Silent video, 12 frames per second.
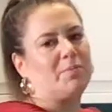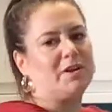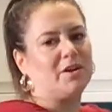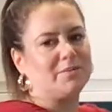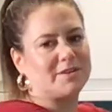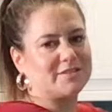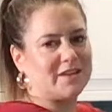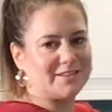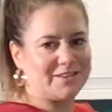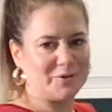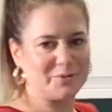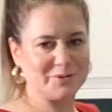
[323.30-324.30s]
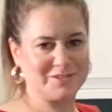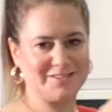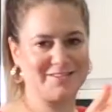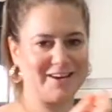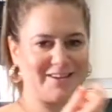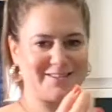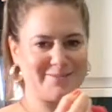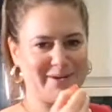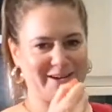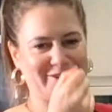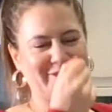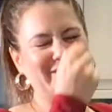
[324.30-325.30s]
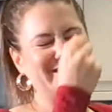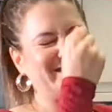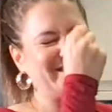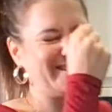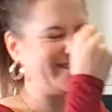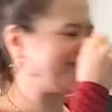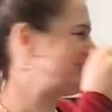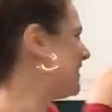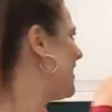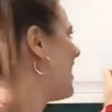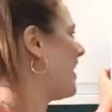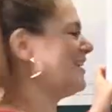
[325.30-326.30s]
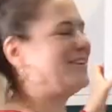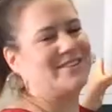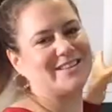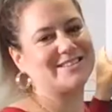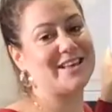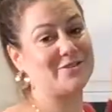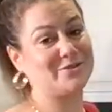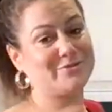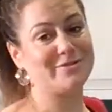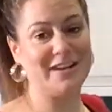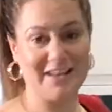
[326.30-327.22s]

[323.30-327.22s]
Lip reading: up because I don't want to dirty my crusher. I know that sounds really